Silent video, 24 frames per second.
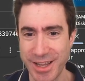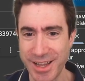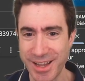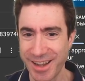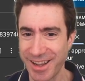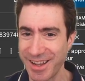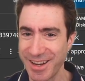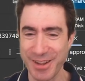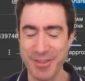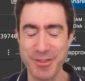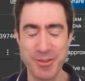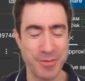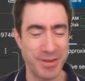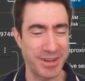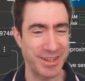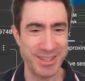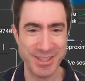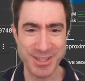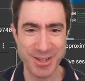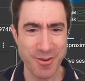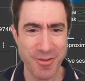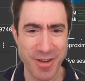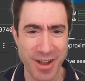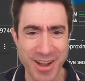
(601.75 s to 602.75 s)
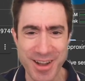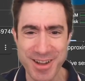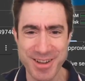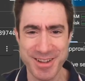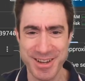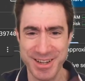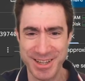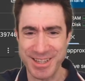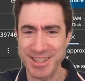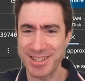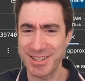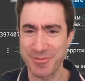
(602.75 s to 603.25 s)
I love the way it's so
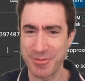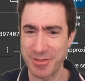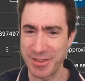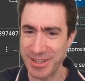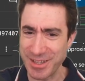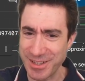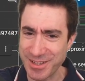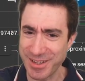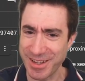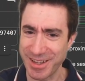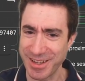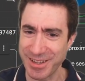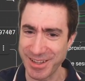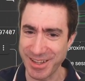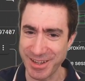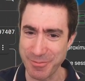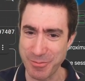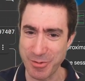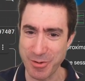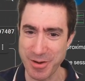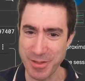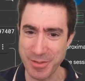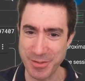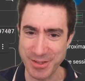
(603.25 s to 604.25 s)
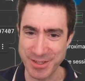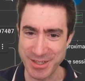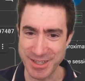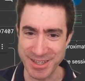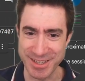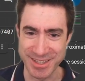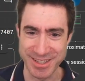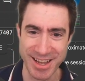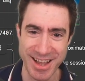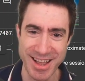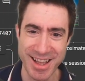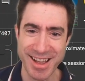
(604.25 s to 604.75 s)
earnest with its like
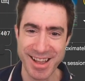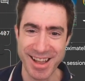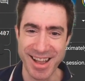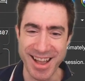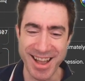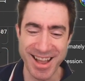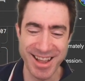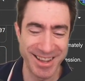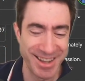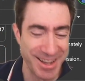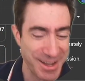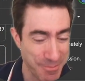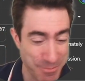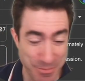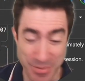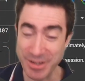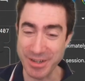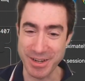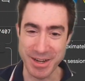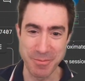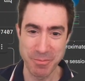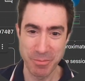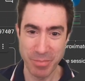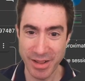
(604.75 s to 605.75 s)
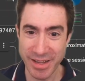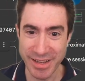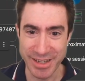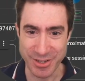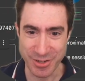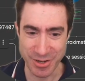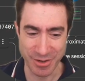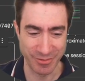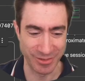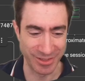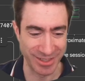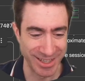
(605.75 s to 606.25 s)
parentheses, but complete
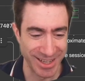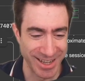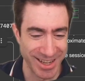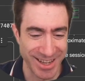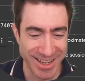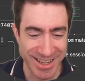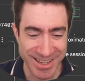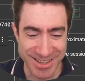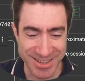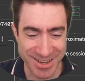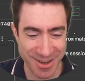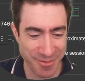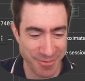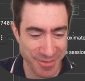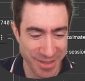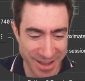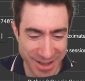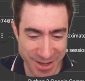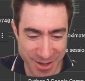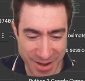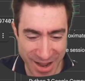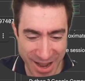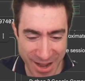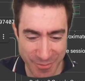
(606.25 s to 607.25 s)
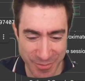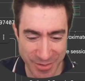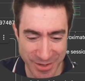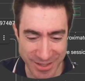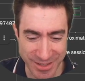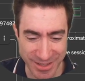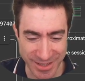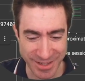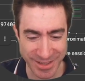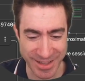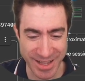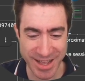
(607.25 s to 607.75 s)
drivel. So there you have
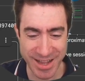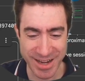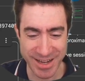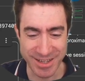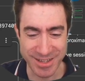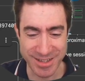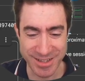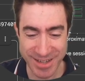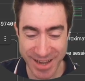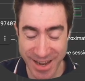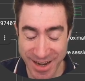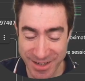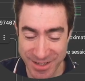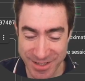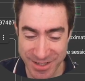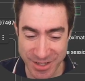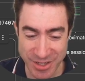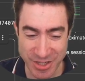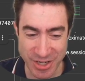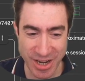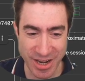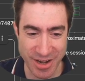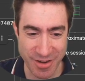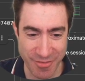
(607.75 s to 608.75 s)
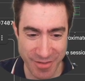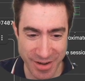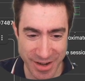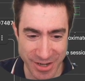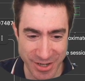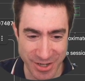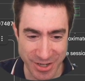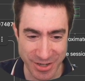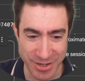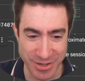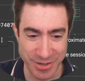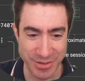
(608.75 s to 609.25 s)
it. That is text
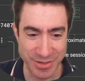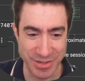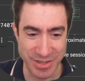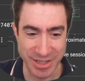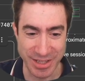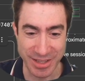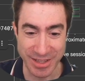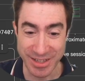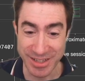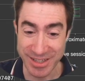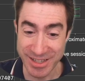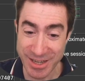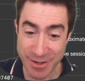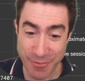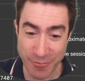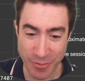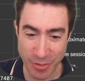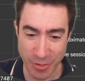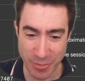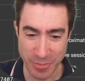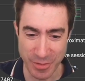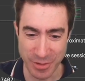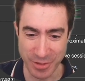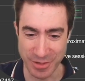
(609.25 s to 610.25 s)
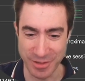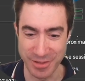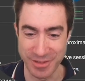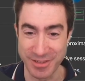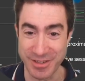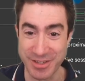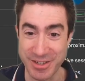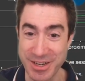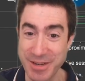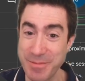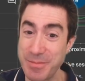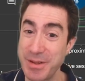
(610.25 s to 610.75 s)
generation using the default model
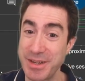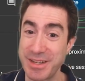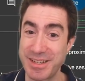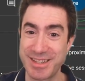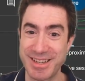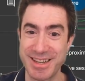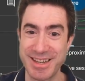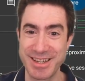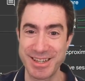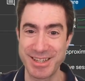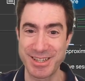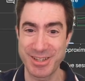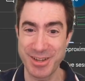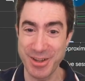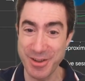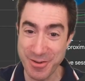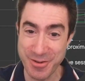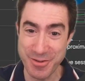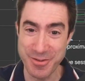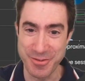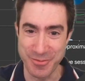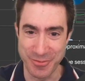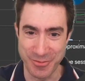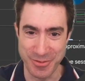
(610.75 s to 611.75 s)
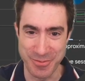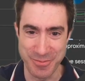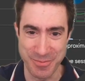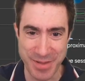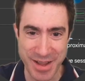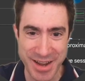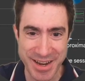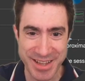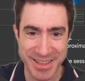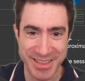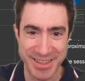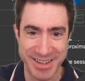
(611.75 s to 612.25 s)
GPT-2 from
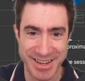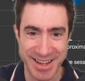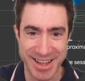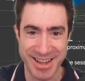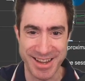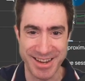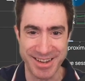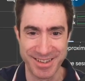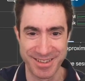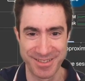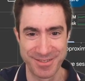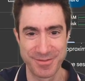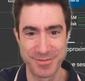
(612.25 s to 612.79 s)
back in the day.